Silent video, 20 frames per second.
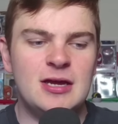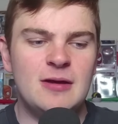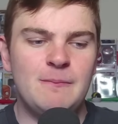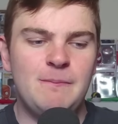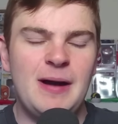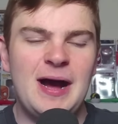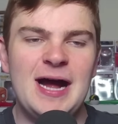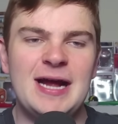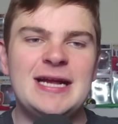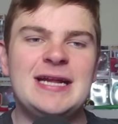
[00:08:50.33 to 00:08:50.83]

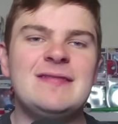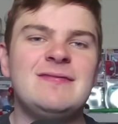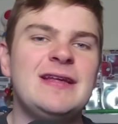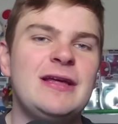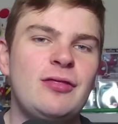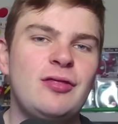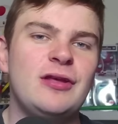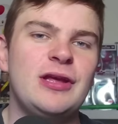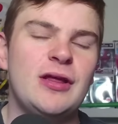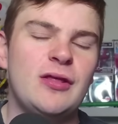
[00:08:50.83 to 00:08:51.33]
But in
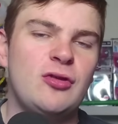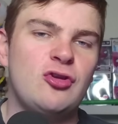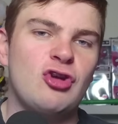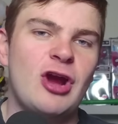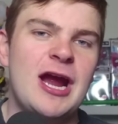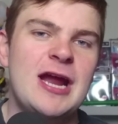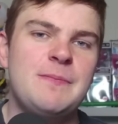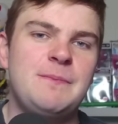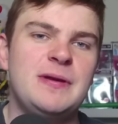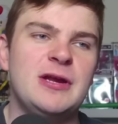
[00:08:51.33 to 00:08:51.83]
this year's
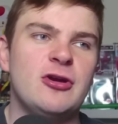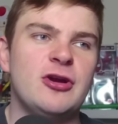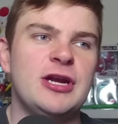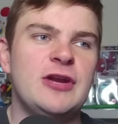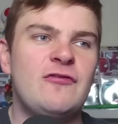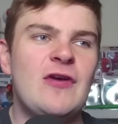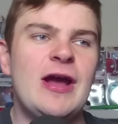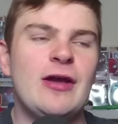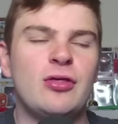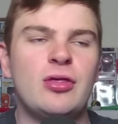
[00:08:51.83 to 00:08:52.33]
trade period,
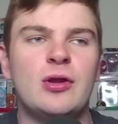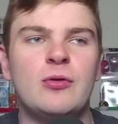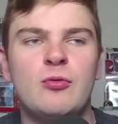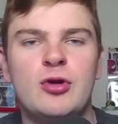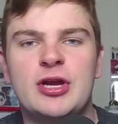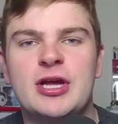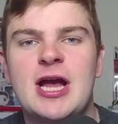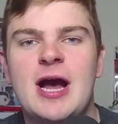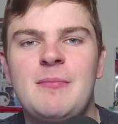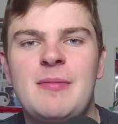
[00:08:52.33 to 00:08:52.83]
if Essendon were
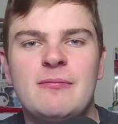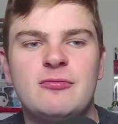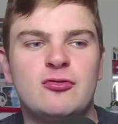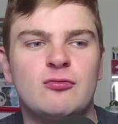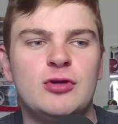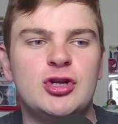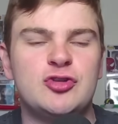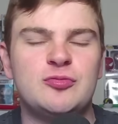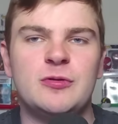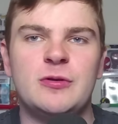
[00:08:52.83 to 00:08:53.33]
to come up to
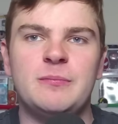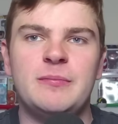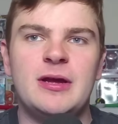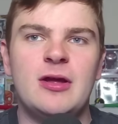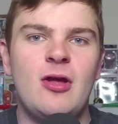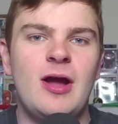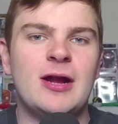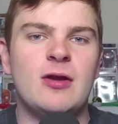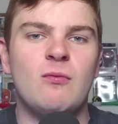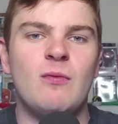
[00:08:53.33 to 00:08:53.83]
Richmond and be
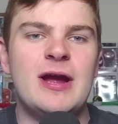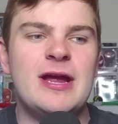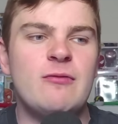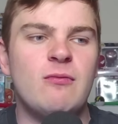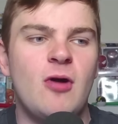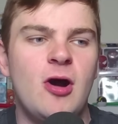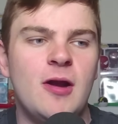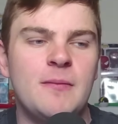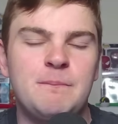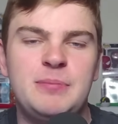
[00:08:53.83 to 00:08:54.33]
like, we
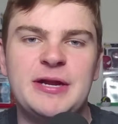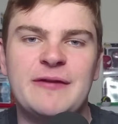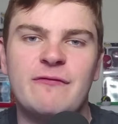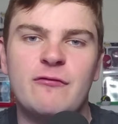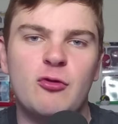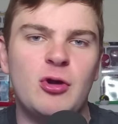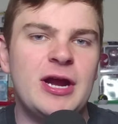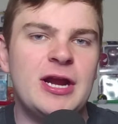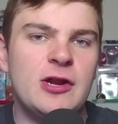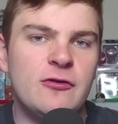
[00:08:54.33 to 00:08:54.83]
want pick
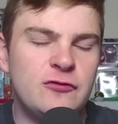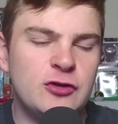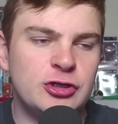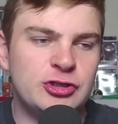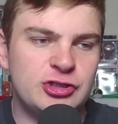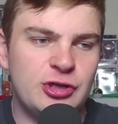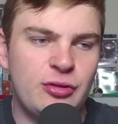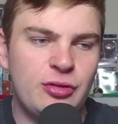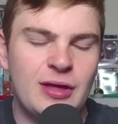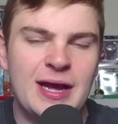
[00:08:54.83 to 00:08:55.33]
3 and a
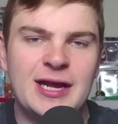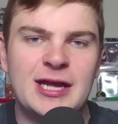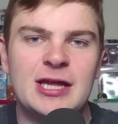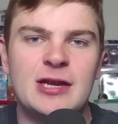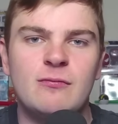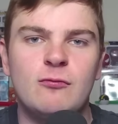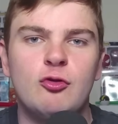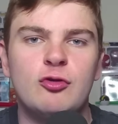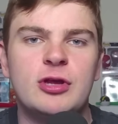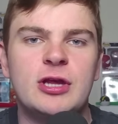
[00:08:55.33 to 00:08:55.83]
future second,
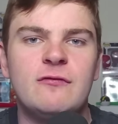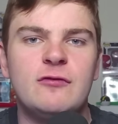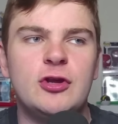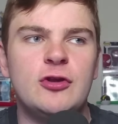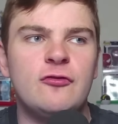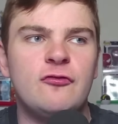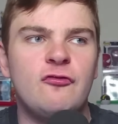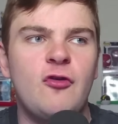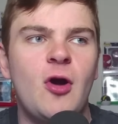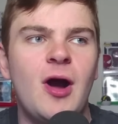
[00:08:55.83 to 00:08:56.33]
and we'll give
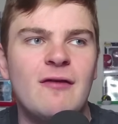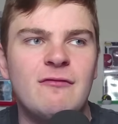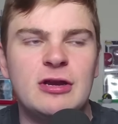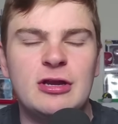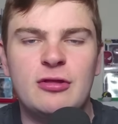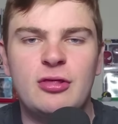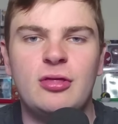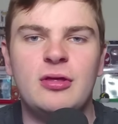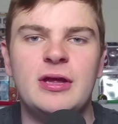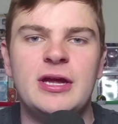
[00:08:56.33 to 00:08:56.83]
you 5
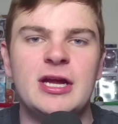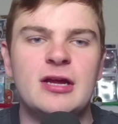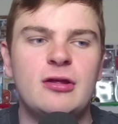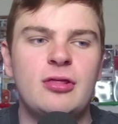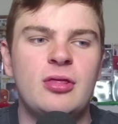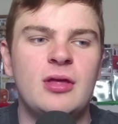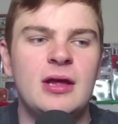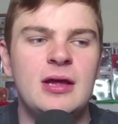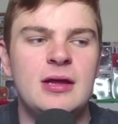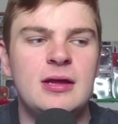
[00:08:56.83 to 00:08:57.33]
and
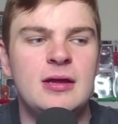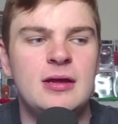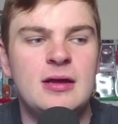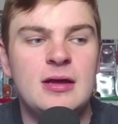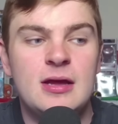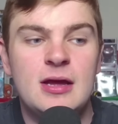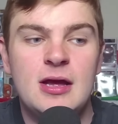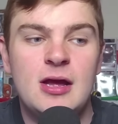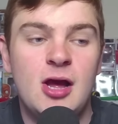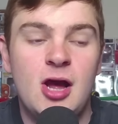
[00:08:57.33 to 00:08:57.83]
6.
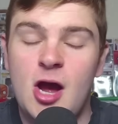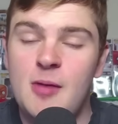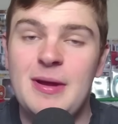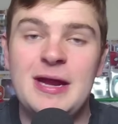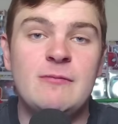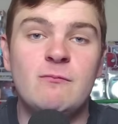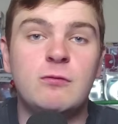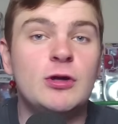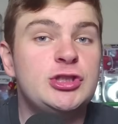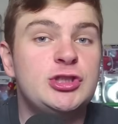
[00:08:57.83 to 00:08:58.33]
I
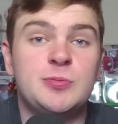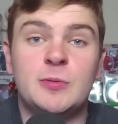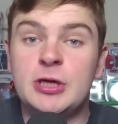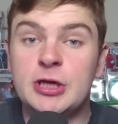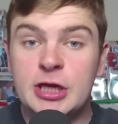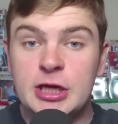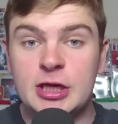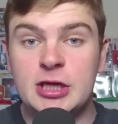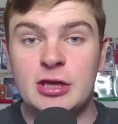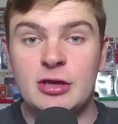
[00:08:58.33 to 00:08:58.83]
mean, Richmond are
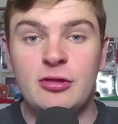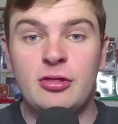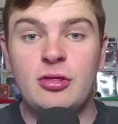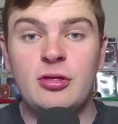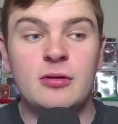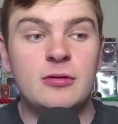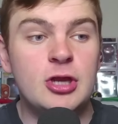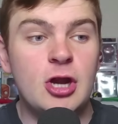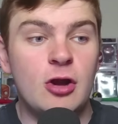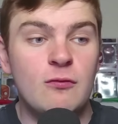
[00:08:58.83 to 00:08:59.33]
going
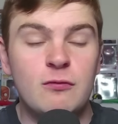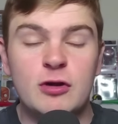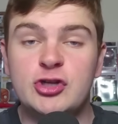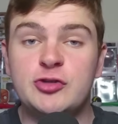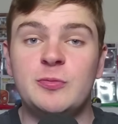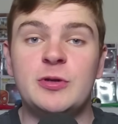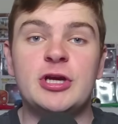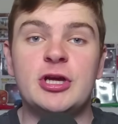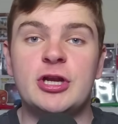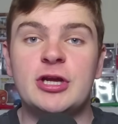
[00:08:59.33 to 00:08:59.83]

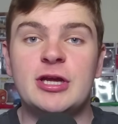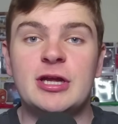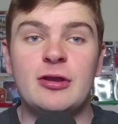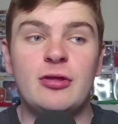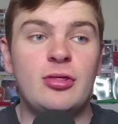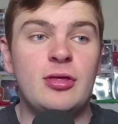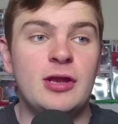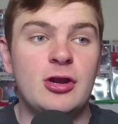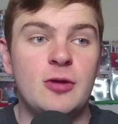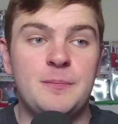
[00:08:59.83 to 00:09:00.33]
to
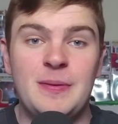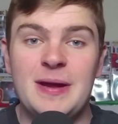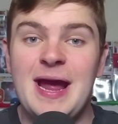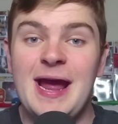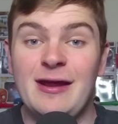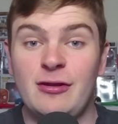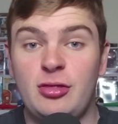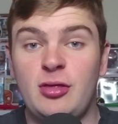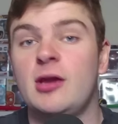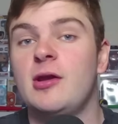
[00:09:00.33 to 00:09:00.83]
consider it, but
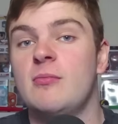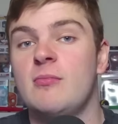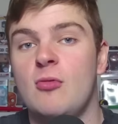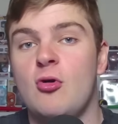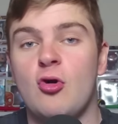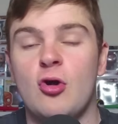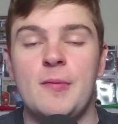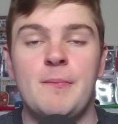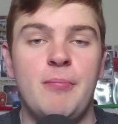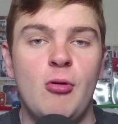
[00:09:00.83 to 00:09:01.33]
Essendon,
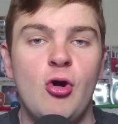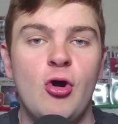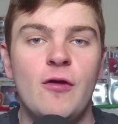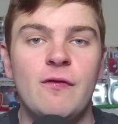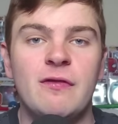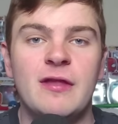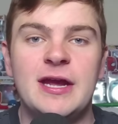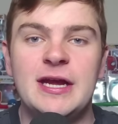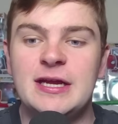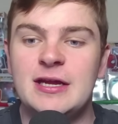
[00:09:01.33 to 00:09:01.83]
more
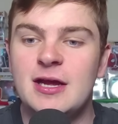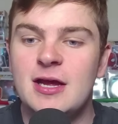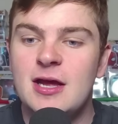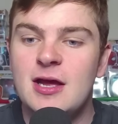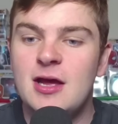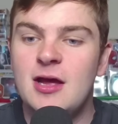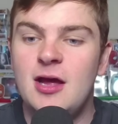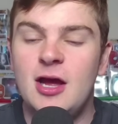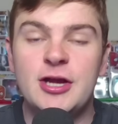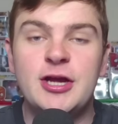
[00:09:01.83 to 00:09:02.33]
importantly,
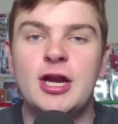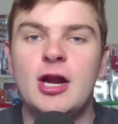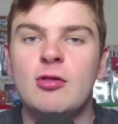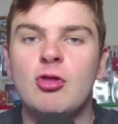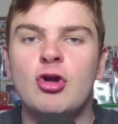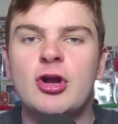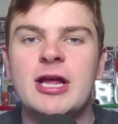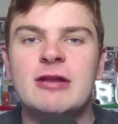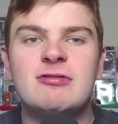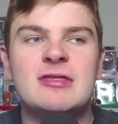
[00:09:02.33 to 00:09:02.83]
are going to
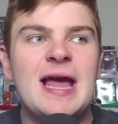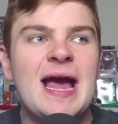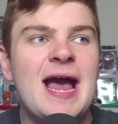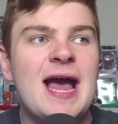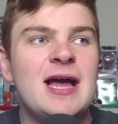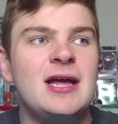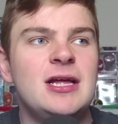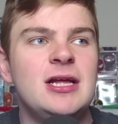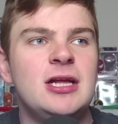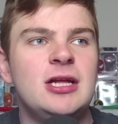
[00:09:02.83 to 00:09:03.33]
look at
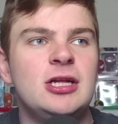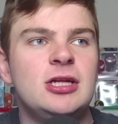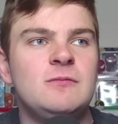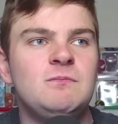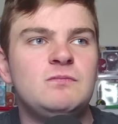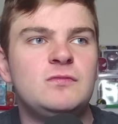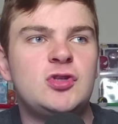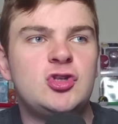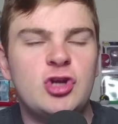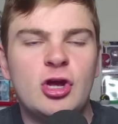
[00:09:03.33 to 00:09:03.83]
that
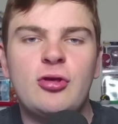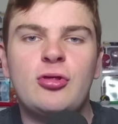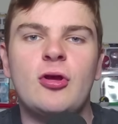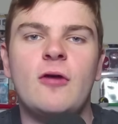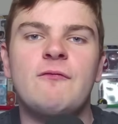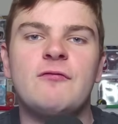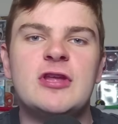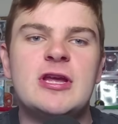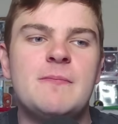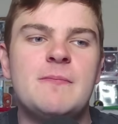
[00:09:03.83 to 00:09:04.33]
just off the